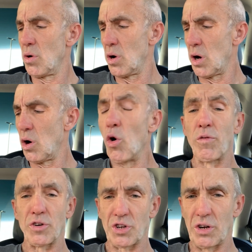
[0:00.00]

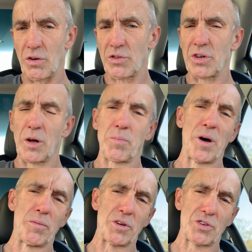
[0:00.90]
overseers like
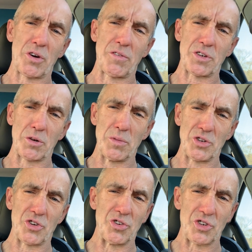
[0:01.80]
public service
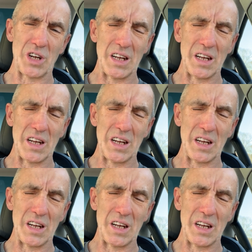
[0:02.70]
commissions